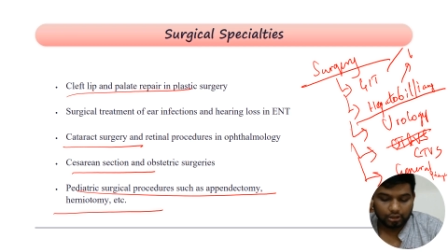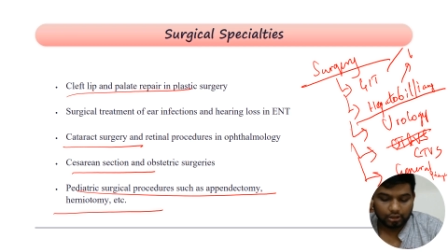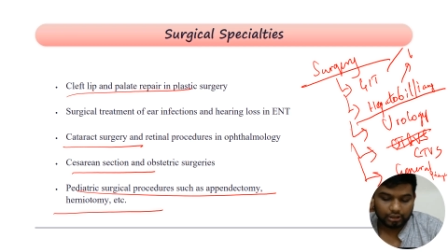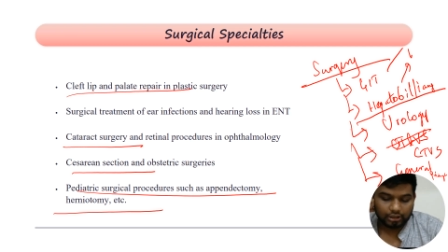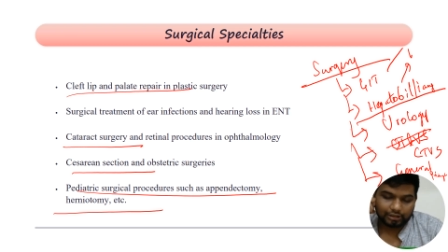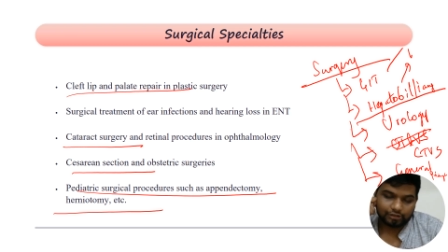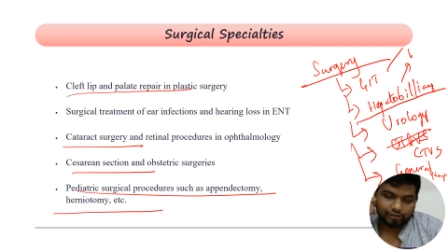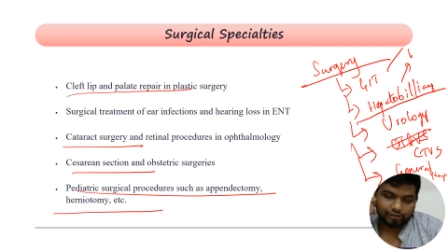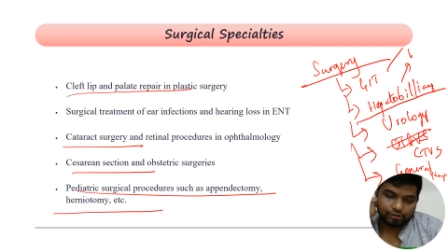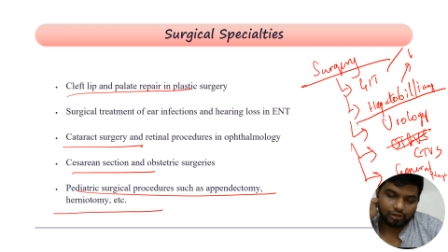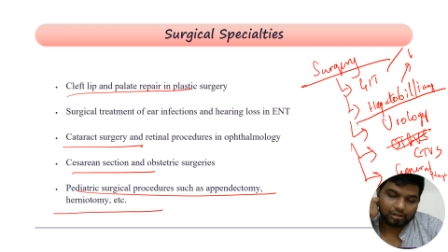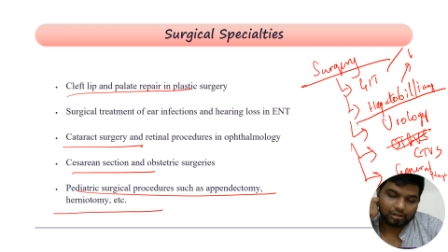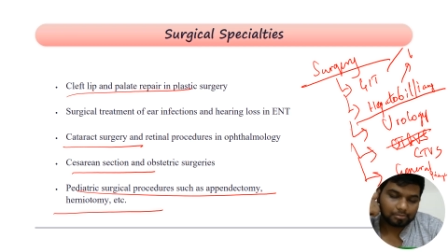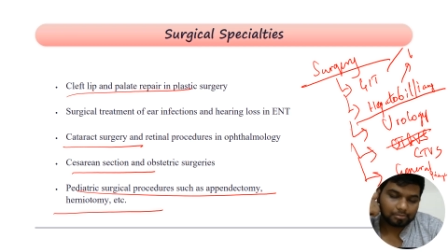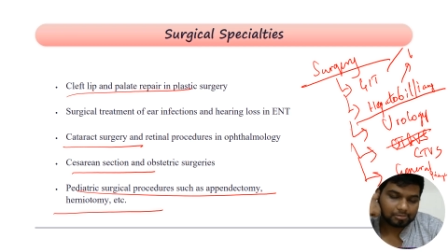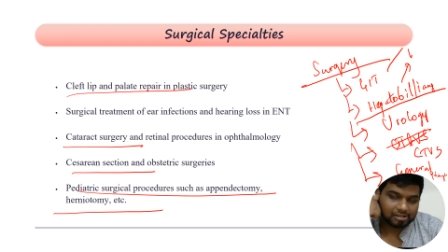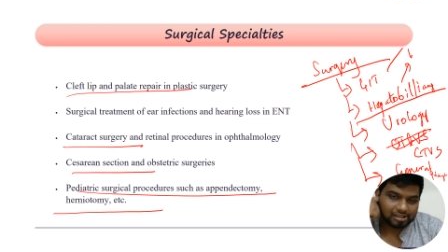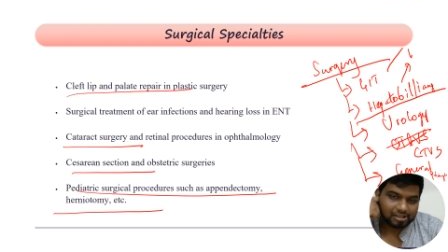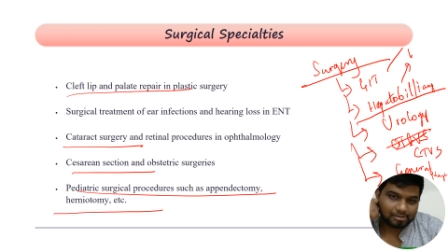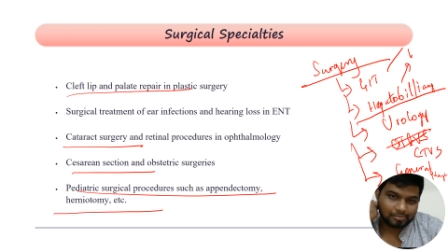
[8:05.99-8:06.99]
And the general
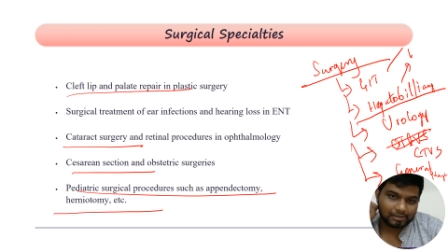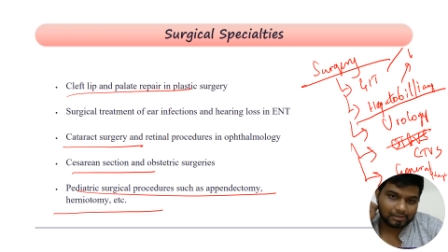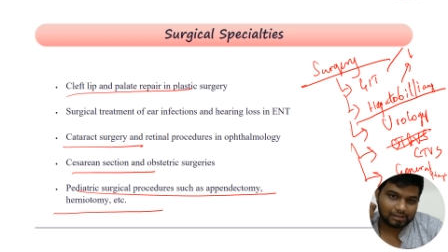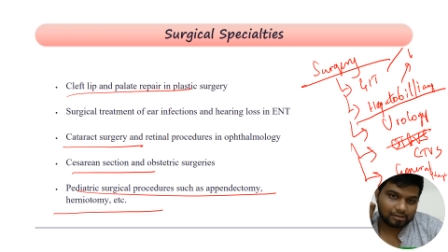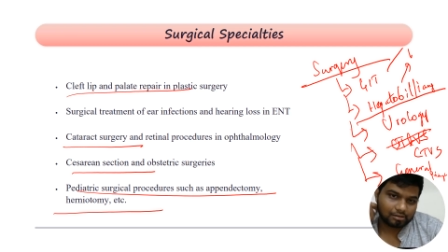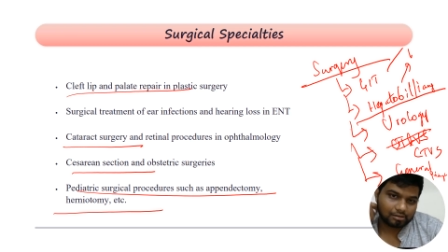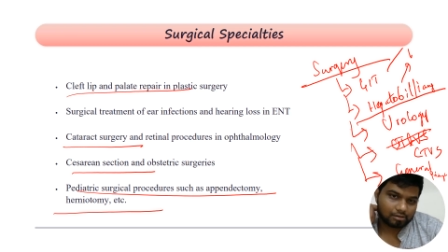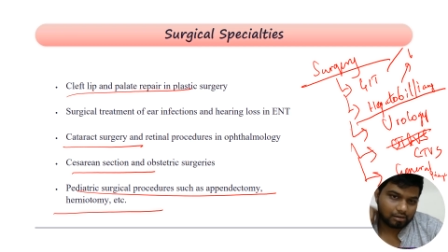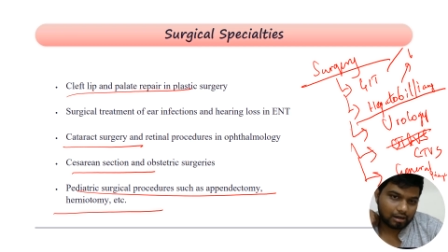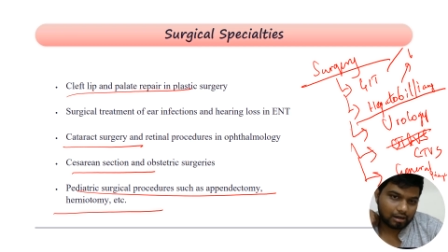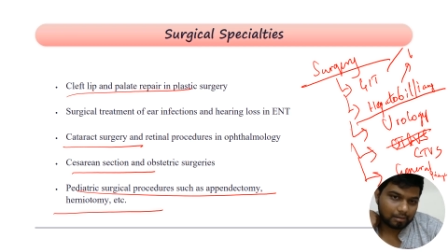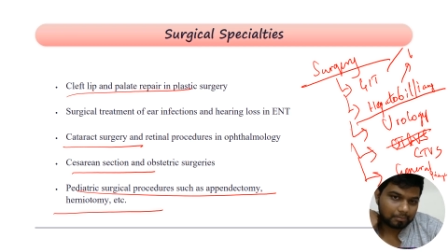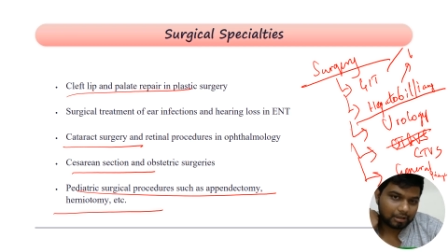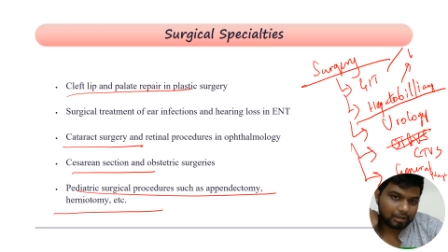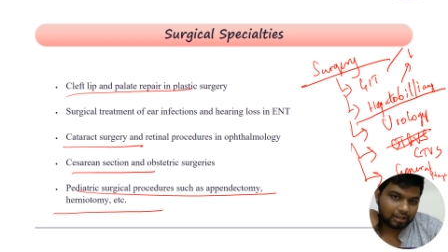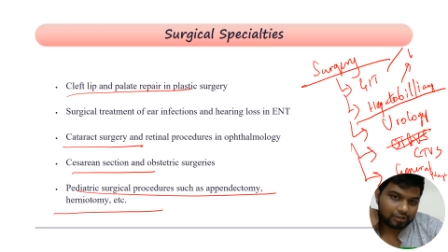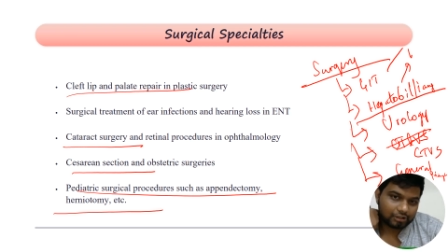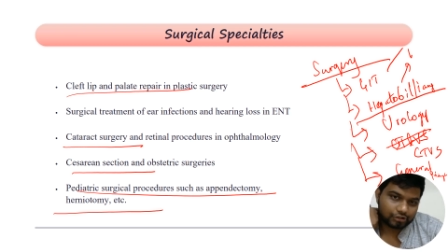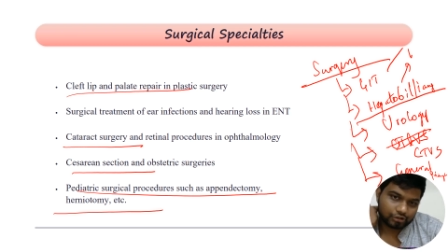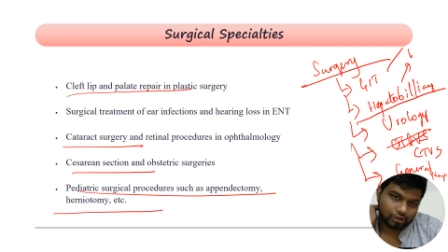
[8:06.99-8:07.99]
principles,
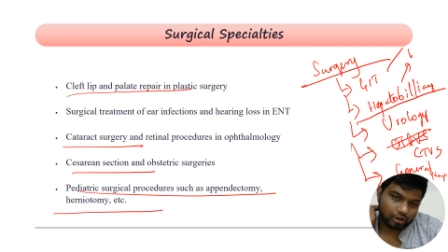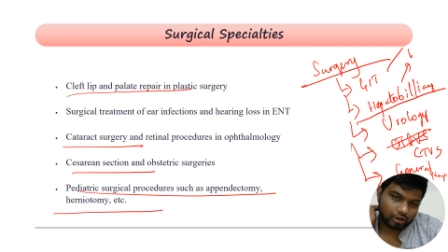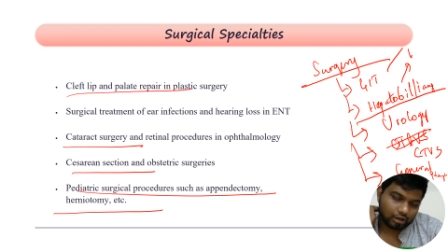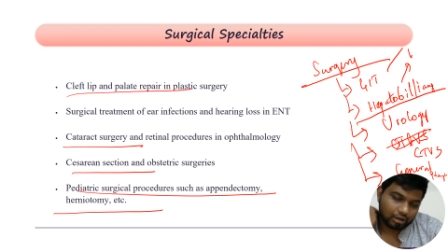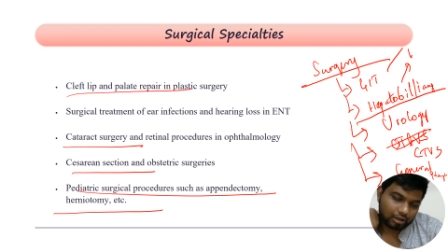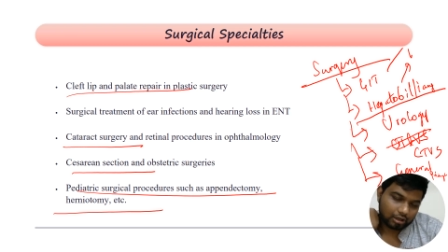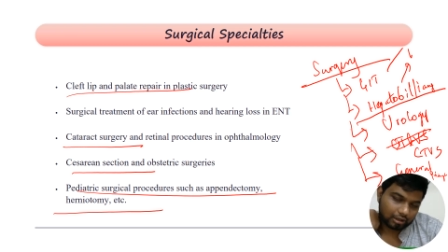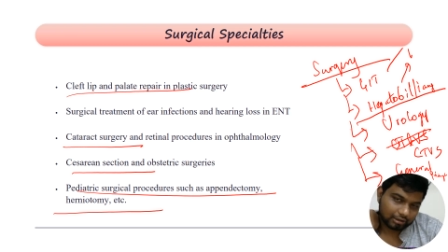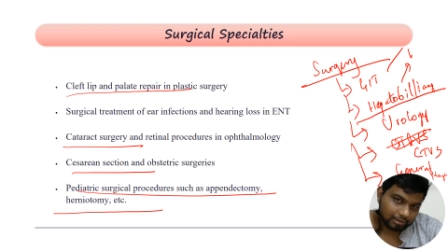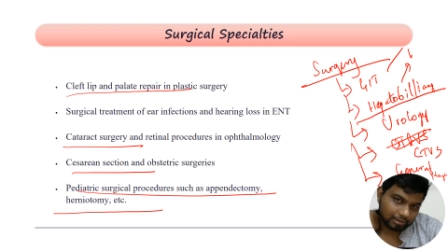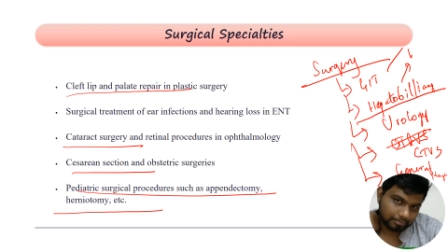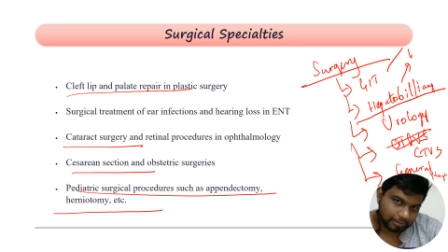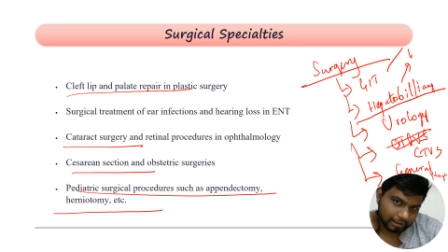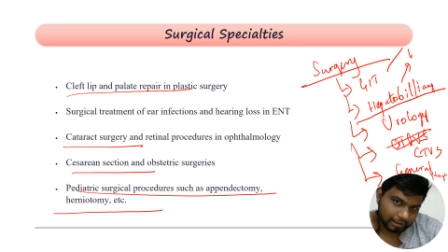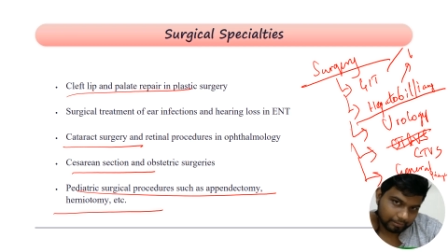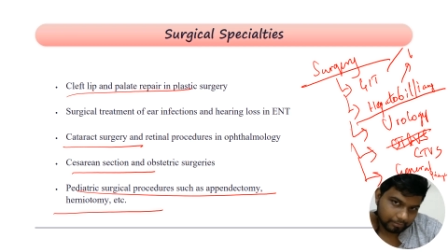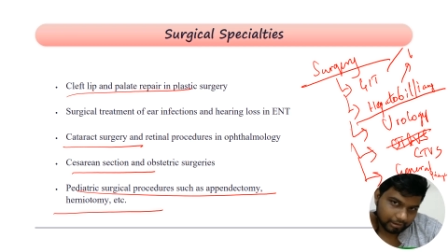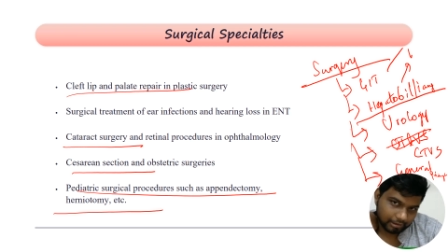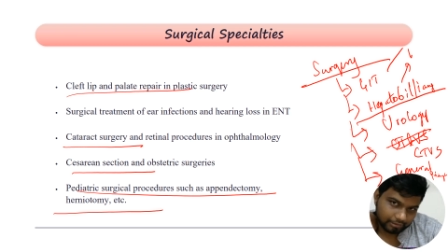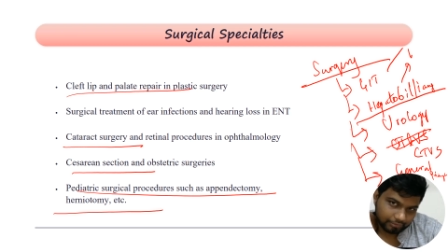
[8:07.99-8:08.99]
trauma, shock are the
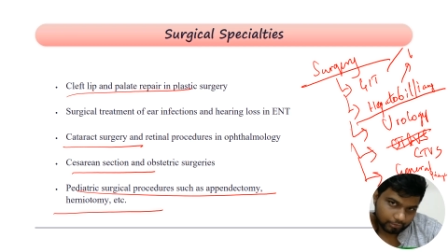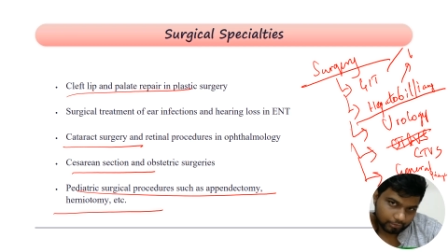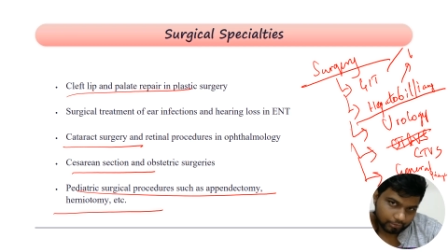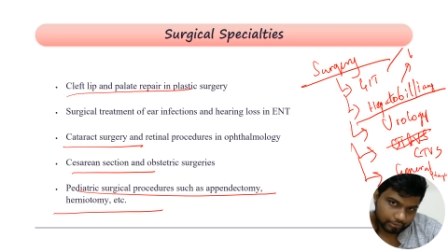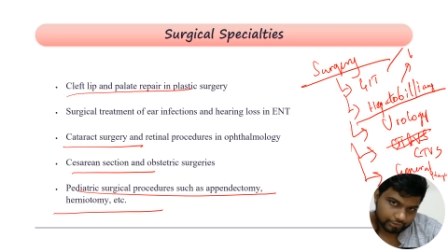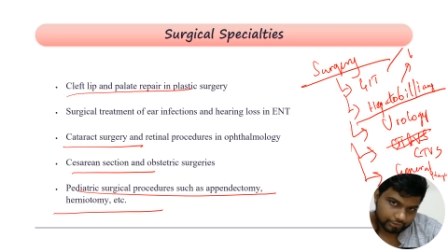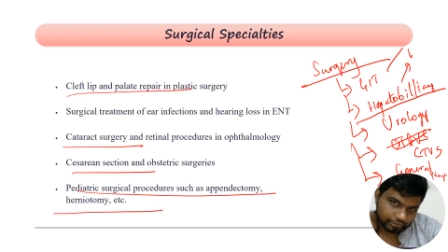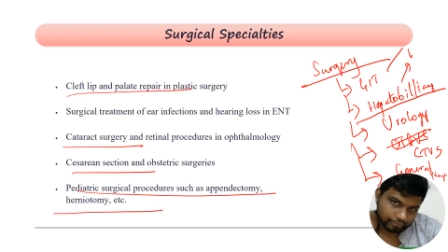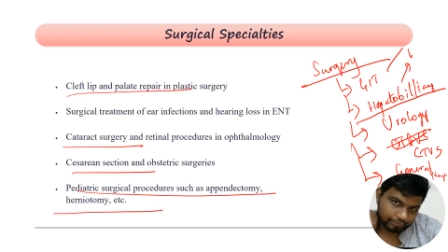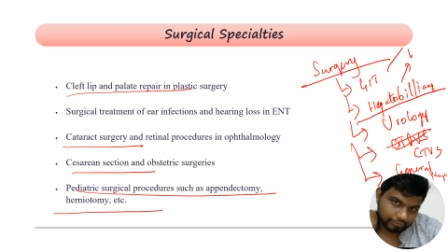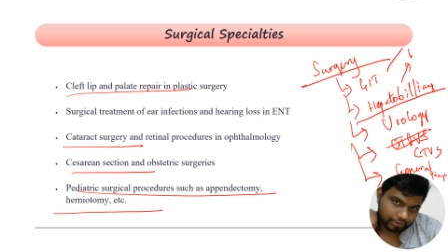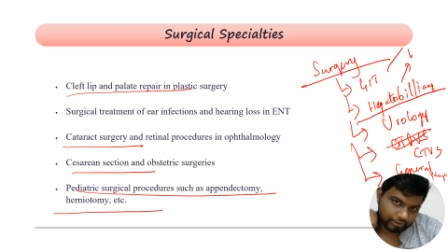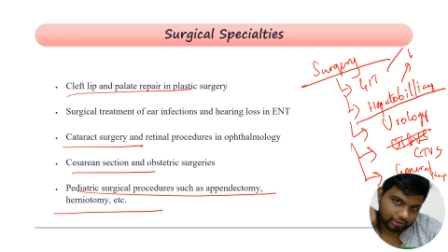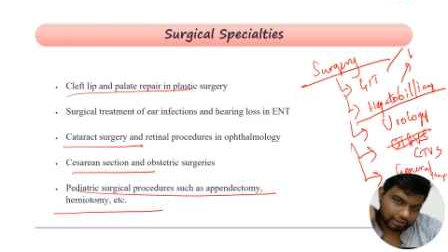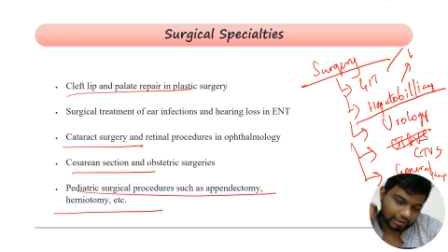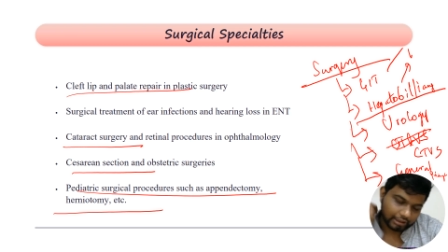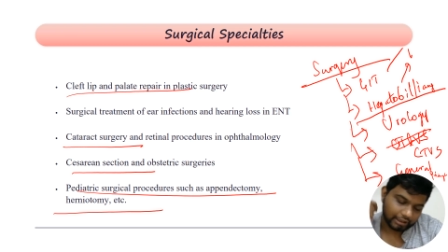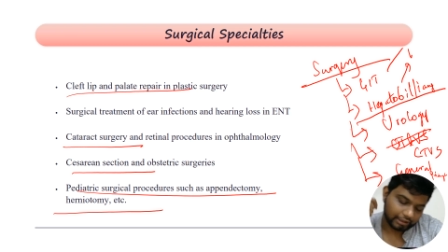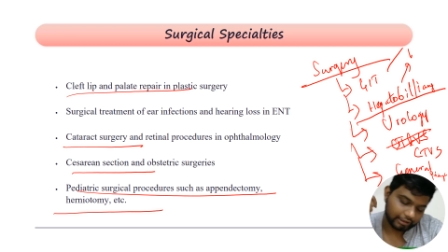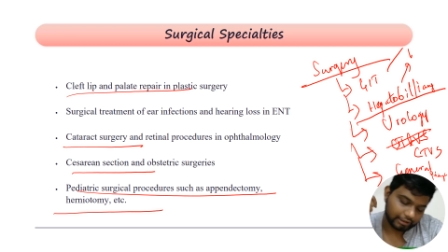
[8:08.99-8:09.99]
primary focus of your
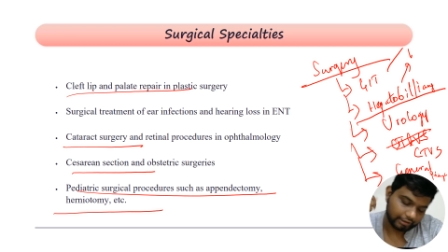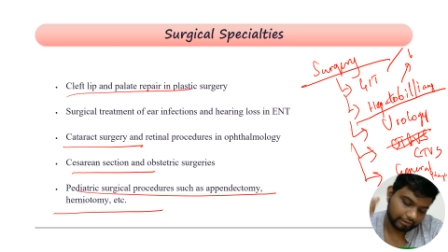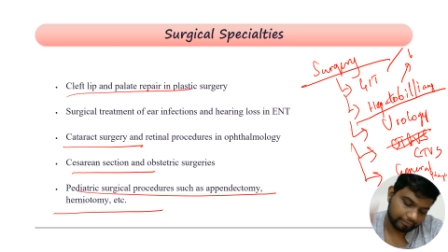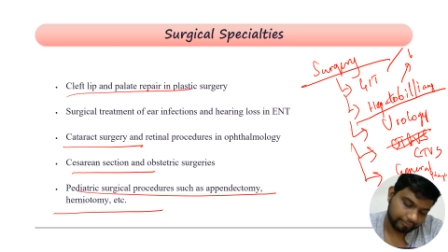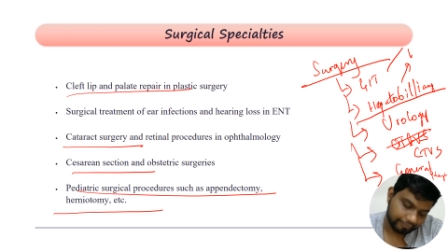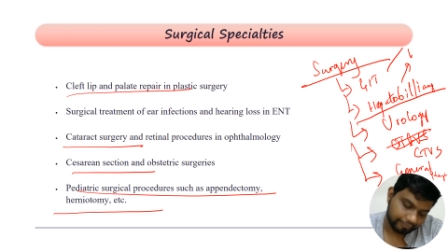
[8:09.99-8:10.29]
area.